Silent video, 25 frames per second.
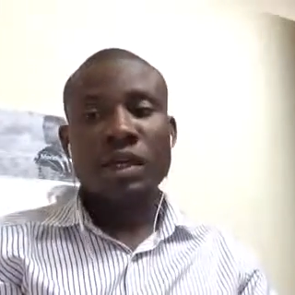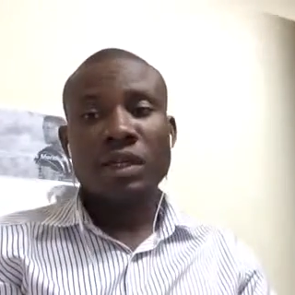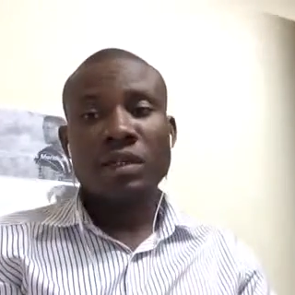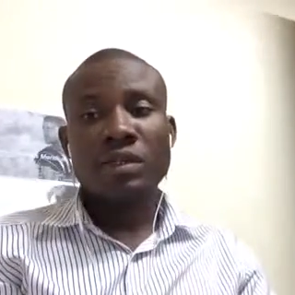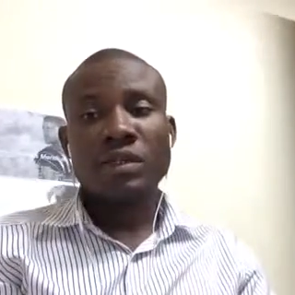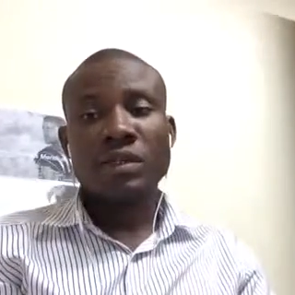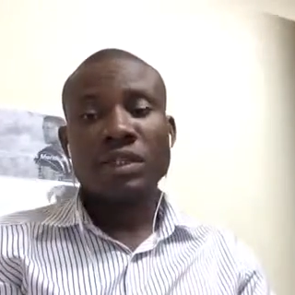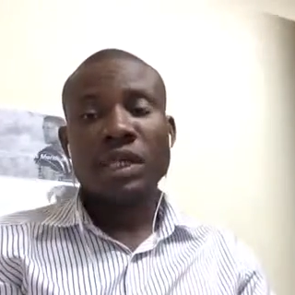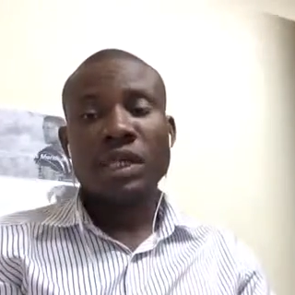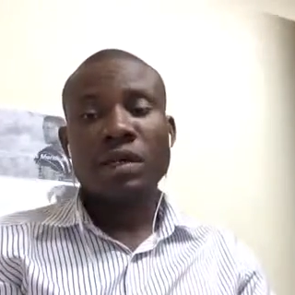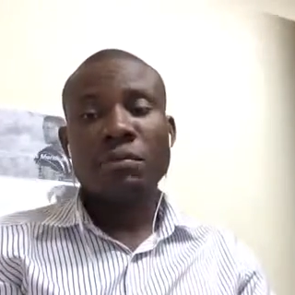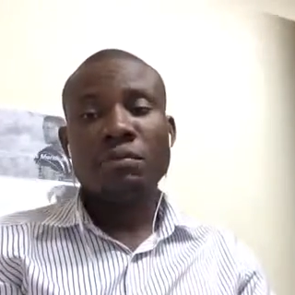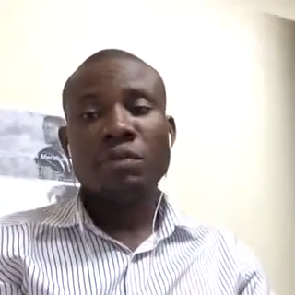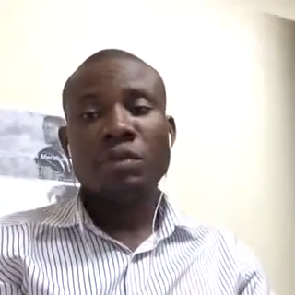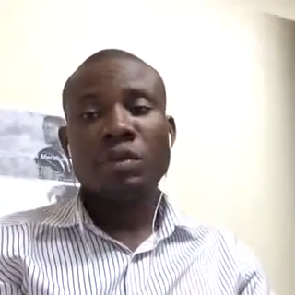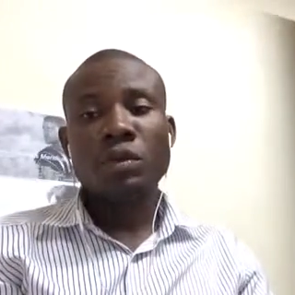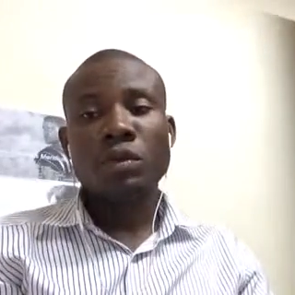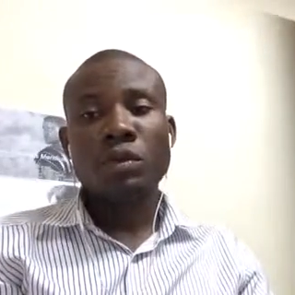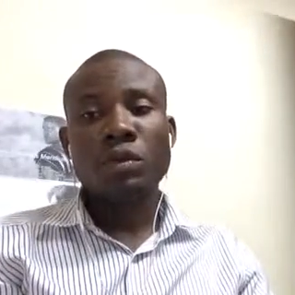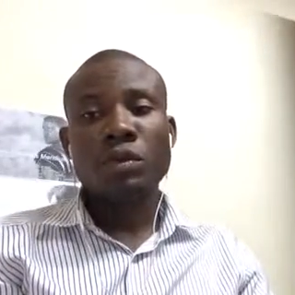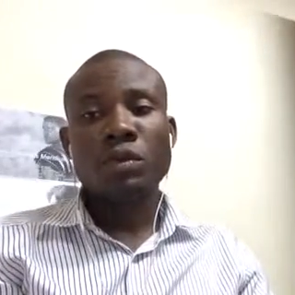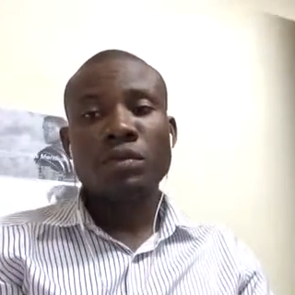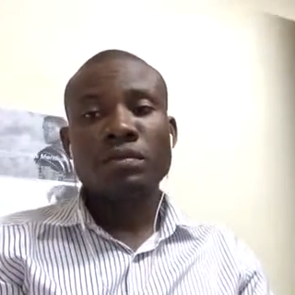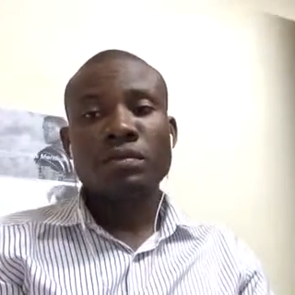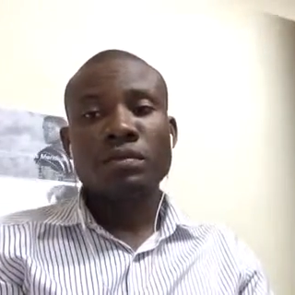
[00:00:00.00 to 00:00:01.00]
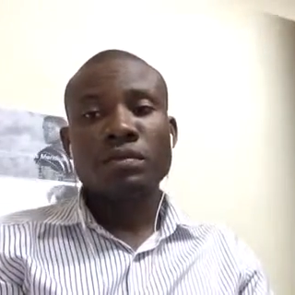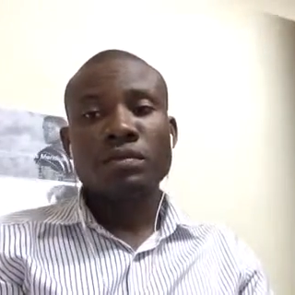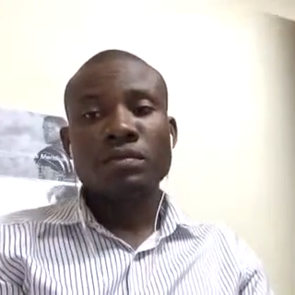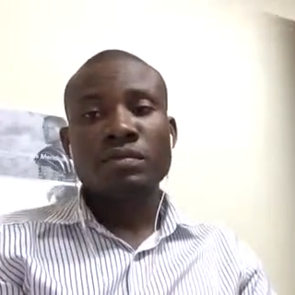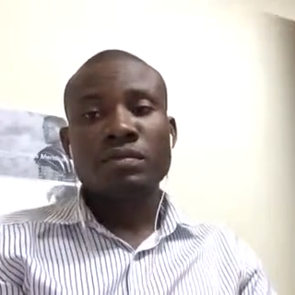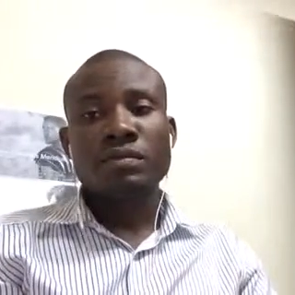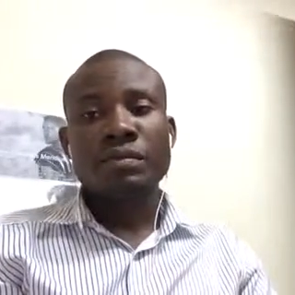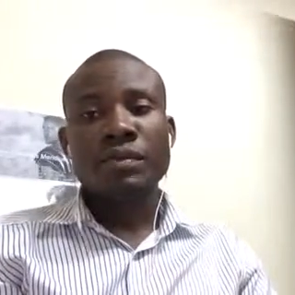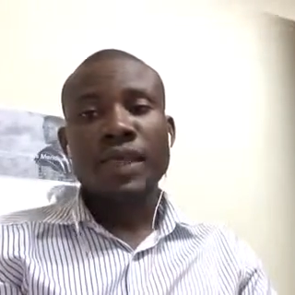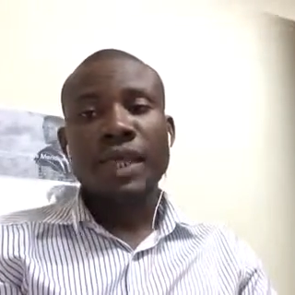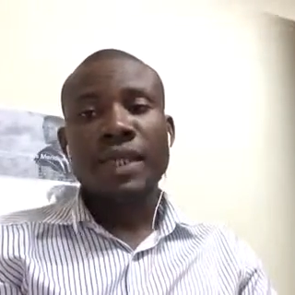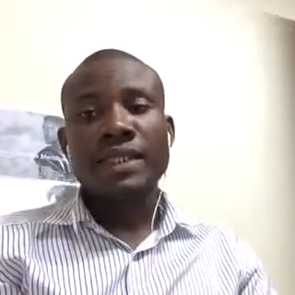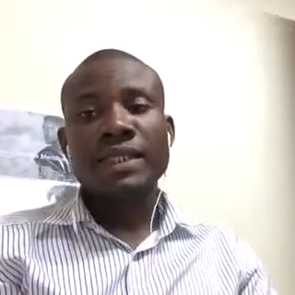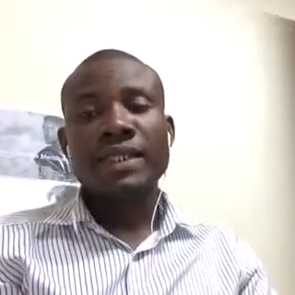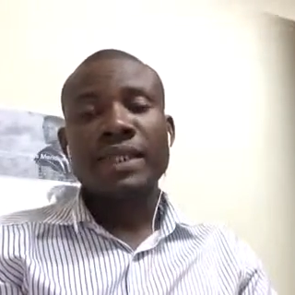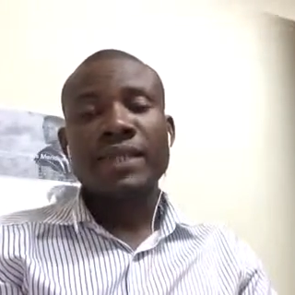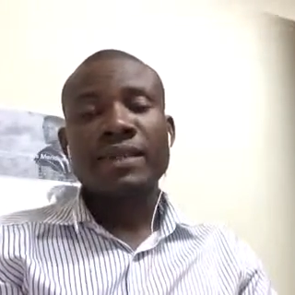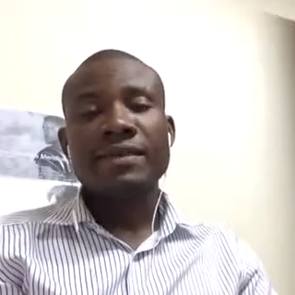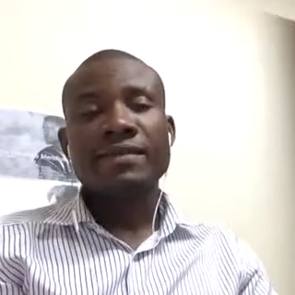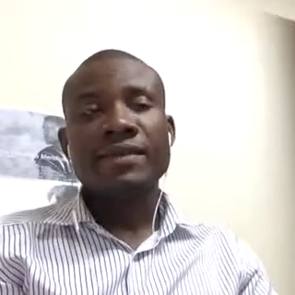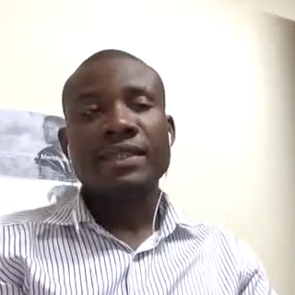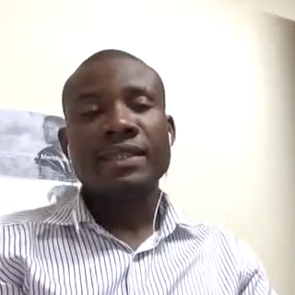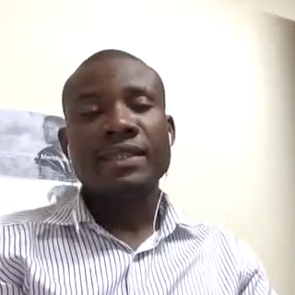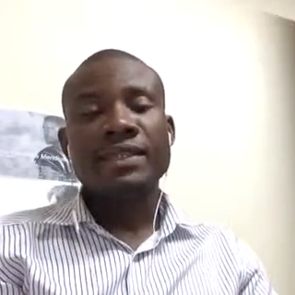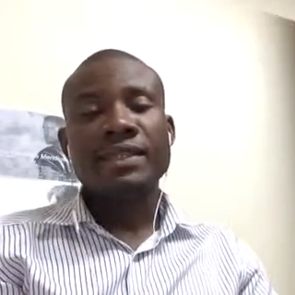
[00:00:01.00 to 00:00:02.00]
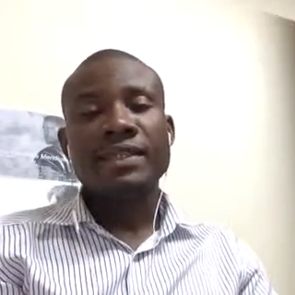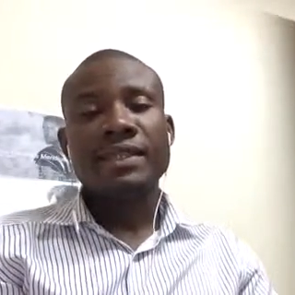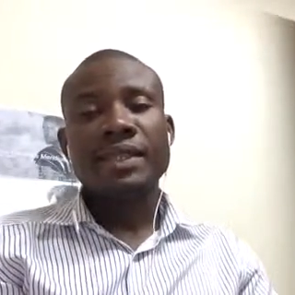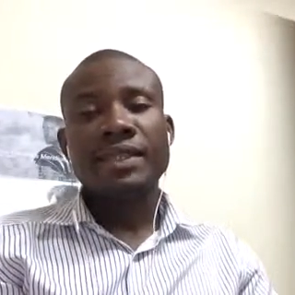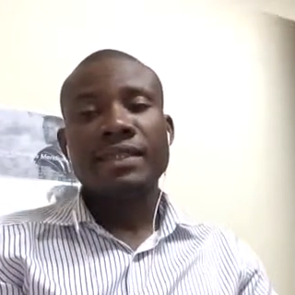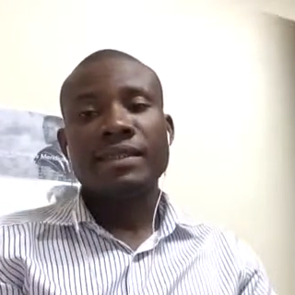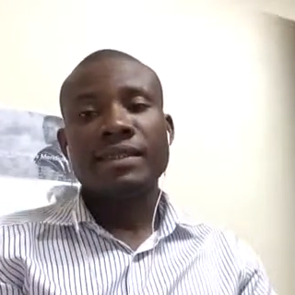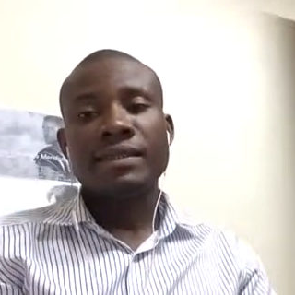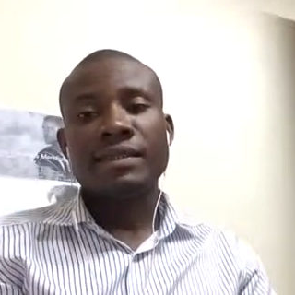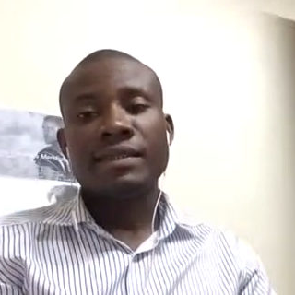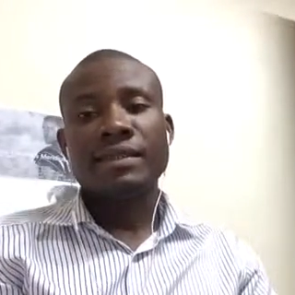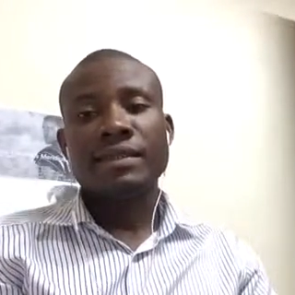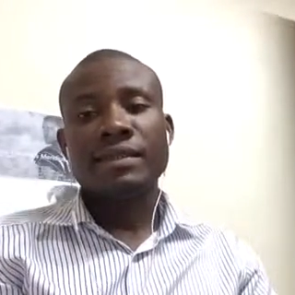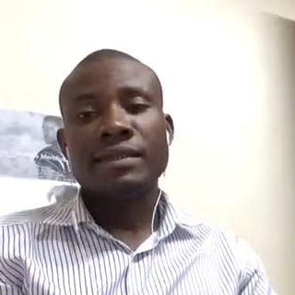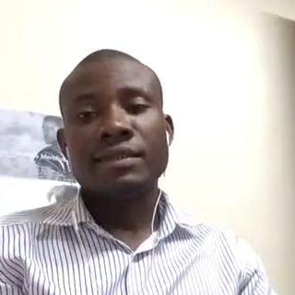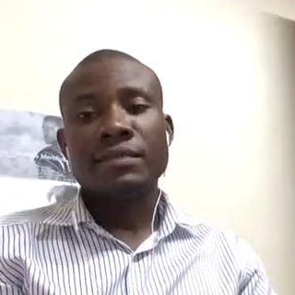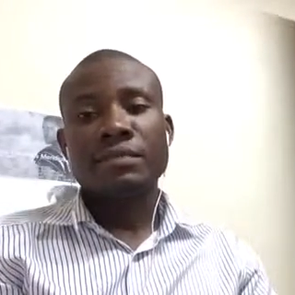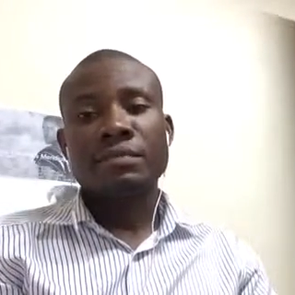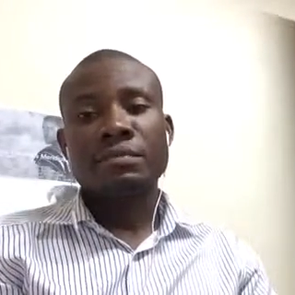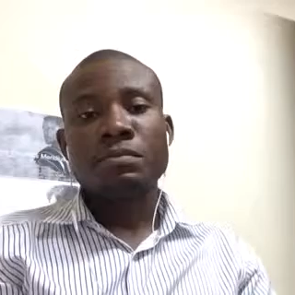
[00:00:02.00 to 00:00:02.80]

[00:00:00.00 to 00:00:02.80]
sample at a rate that is